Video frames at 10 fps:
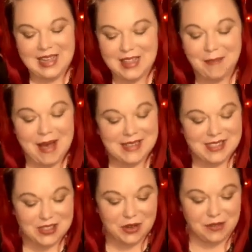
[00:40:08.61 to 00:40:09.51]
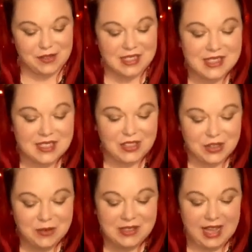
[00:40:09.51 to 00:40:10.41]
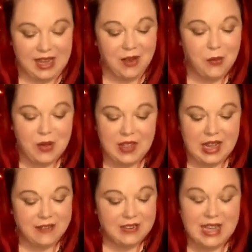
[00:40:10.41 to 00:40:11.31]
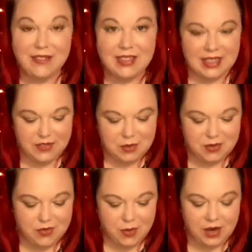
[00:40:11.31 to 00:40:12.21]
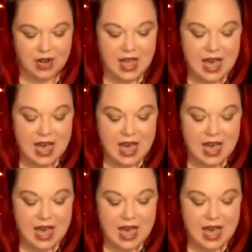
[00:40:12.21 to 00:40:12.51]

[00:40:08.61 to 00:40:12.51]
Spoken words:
The past is over. This is a new day, one that I have never lived before.